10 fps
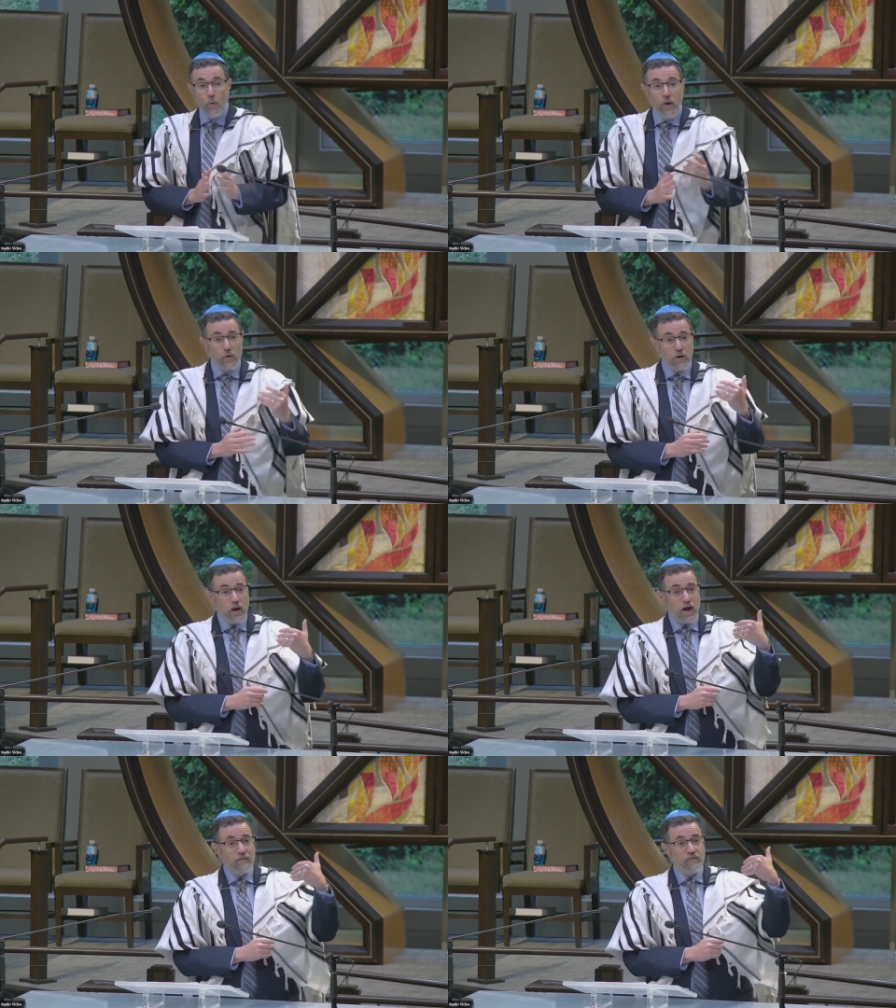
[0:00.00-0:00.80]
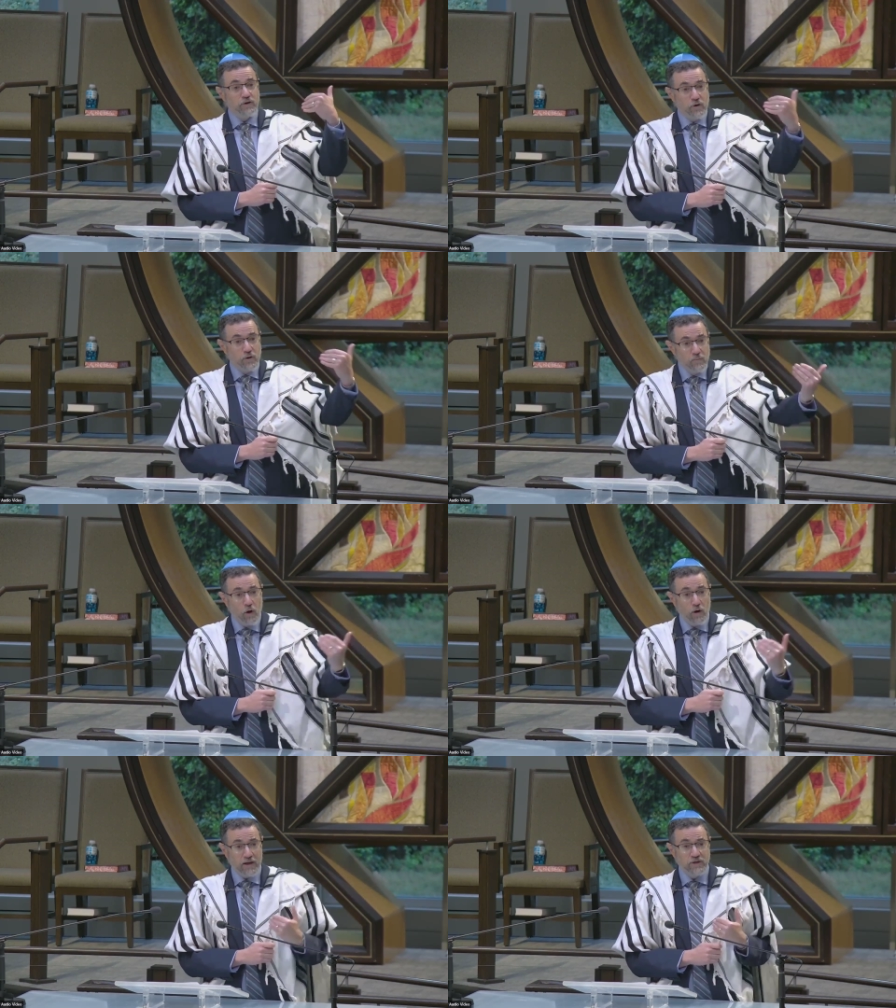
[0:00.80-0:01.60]
We will cover your
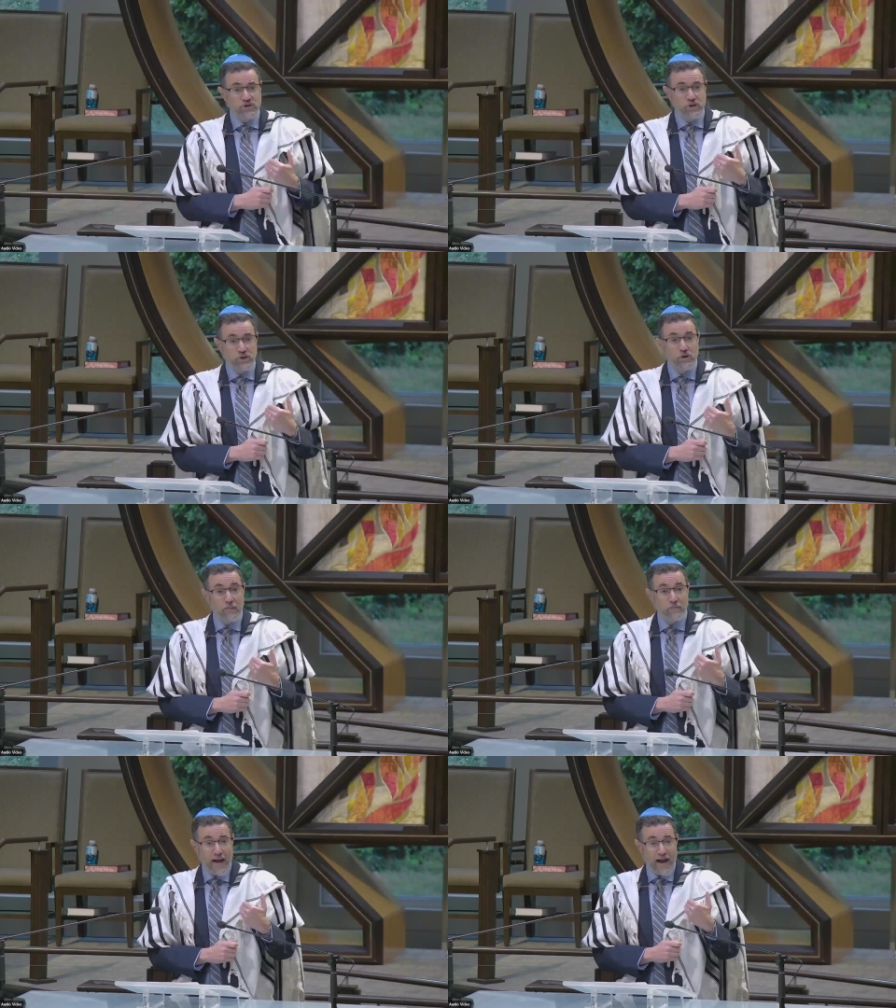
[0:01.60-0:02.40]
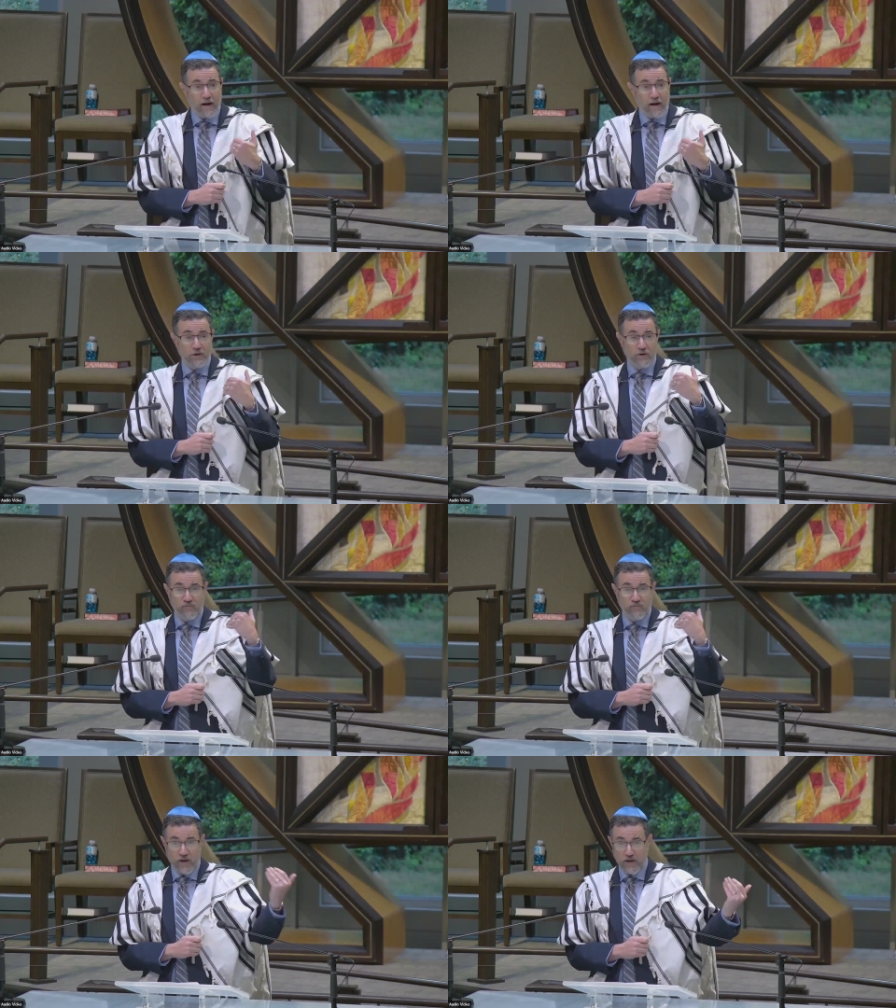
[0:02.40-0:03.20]
mortgage till you get back on your
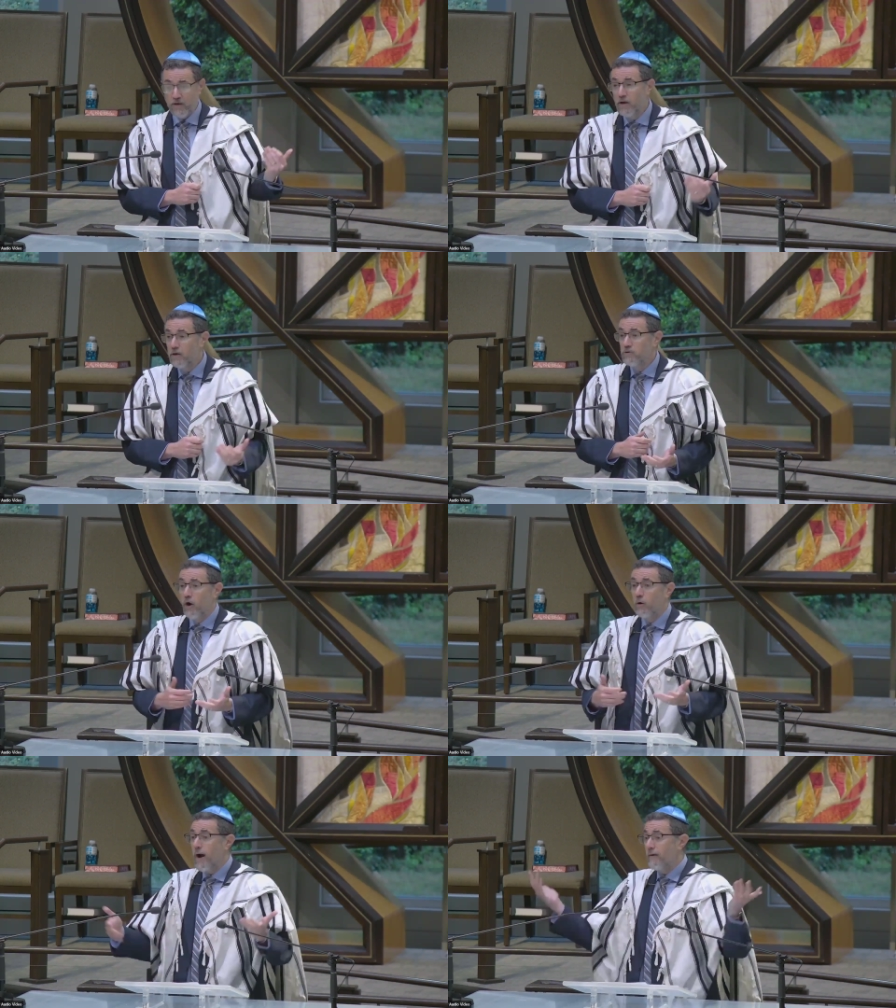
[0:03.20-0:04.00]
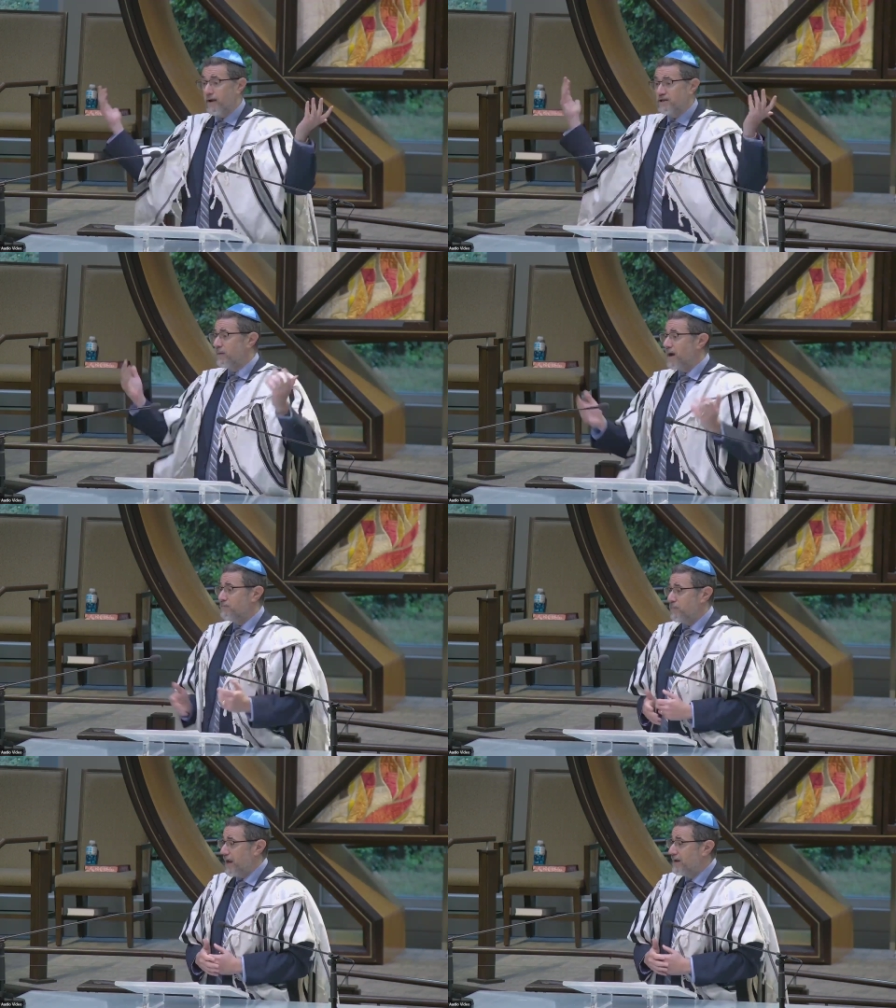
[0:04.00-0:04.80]
feet. No worries, my
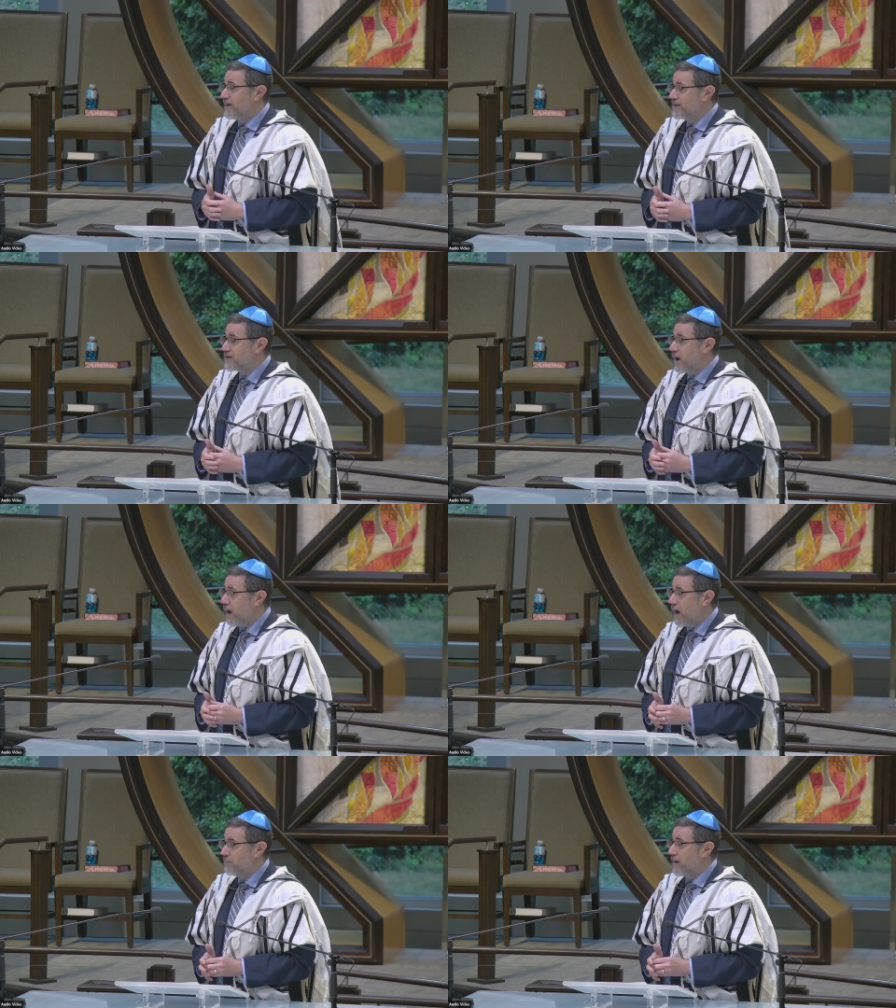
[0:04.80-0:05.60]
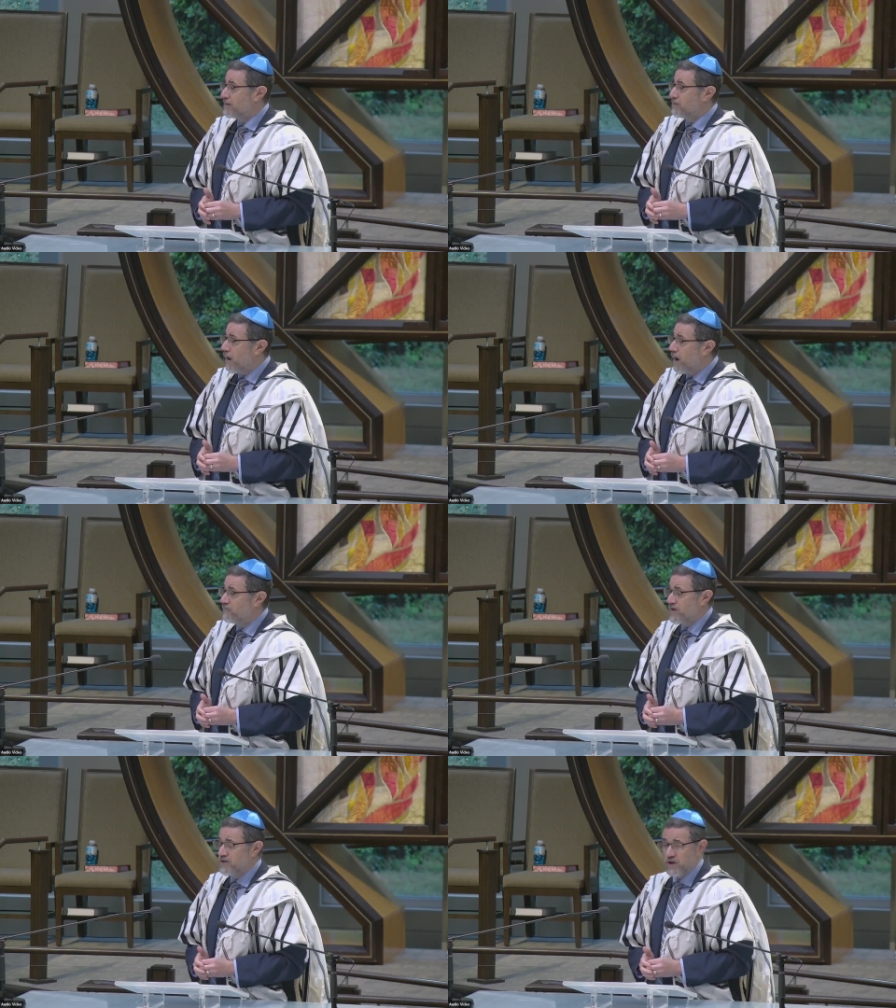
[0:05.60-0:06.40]
payment on my
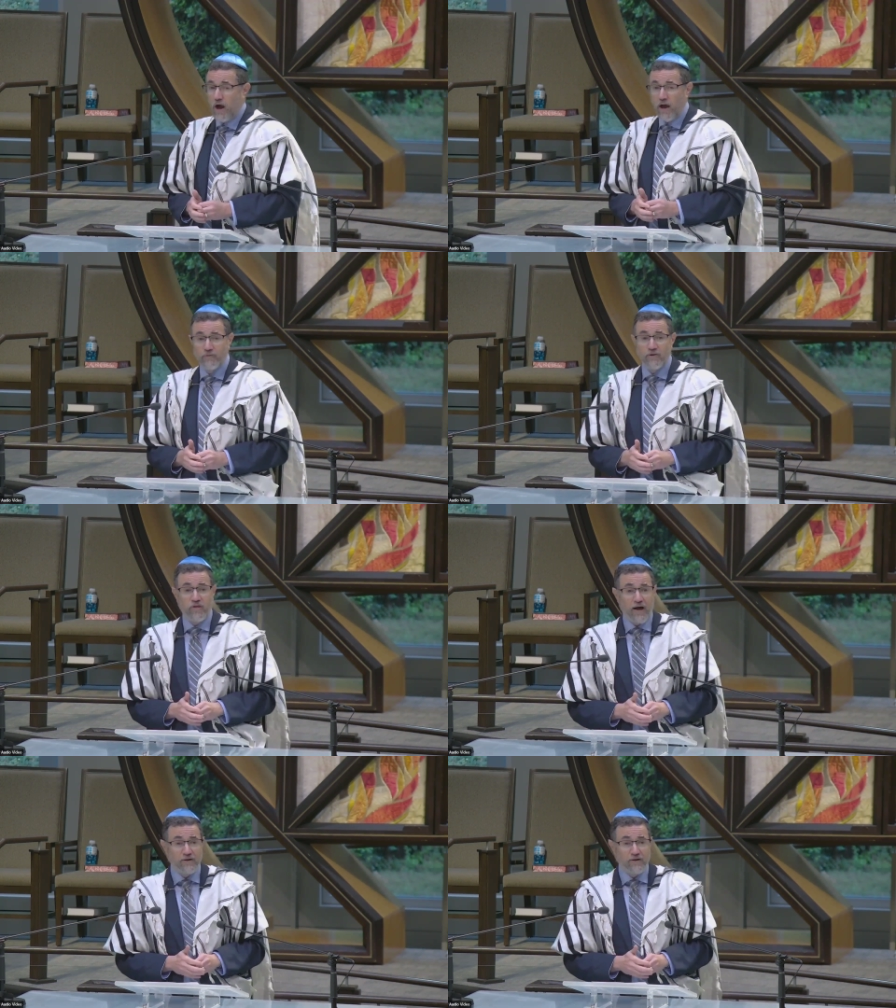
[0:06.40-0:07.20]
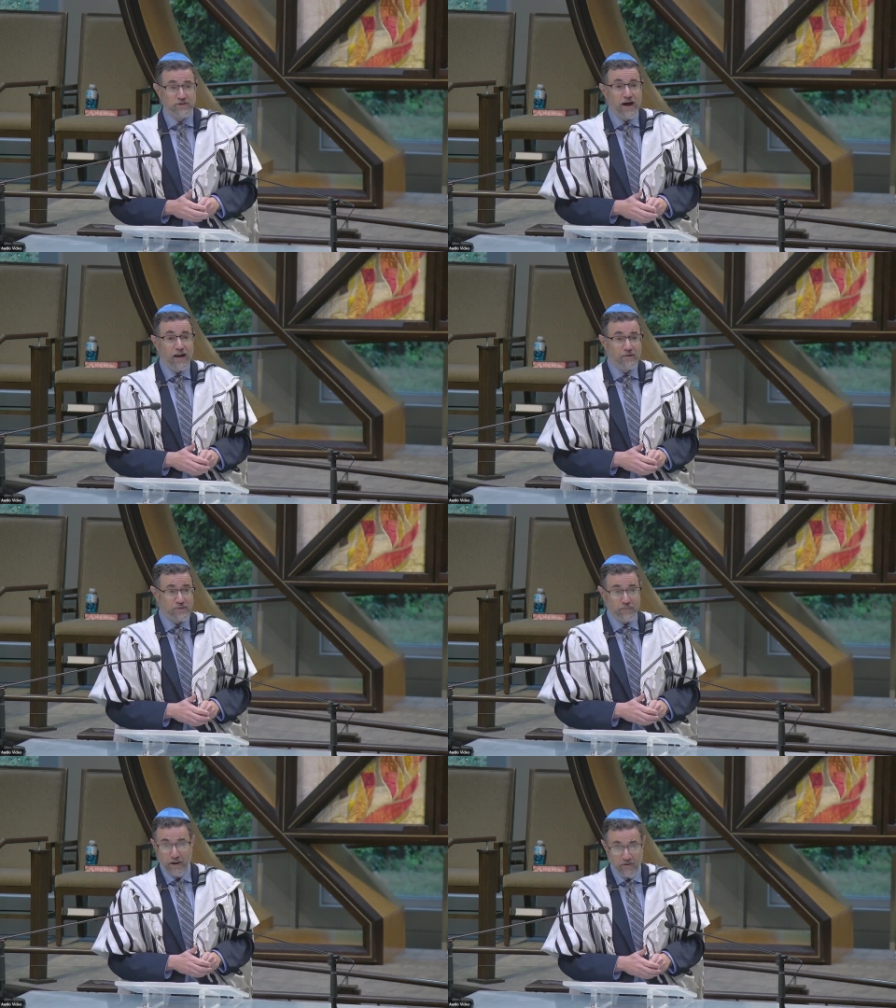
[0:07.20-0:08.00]
loft is
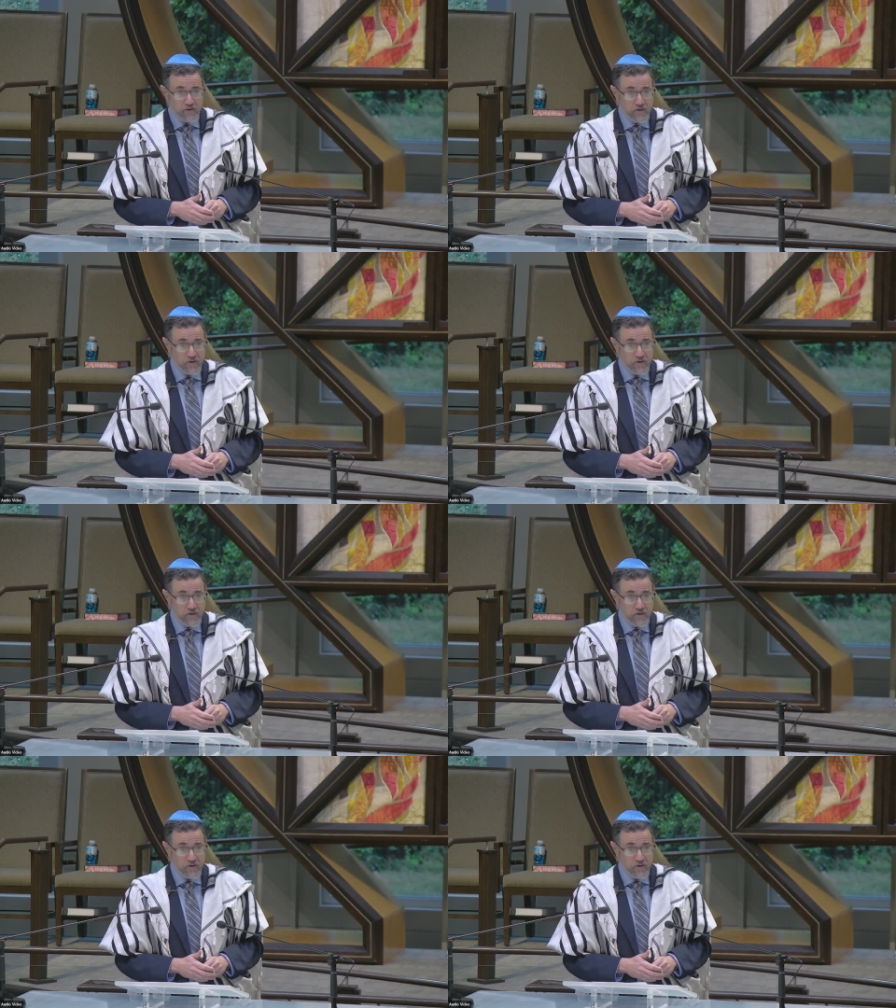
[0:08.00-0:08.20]
$100,000 a month.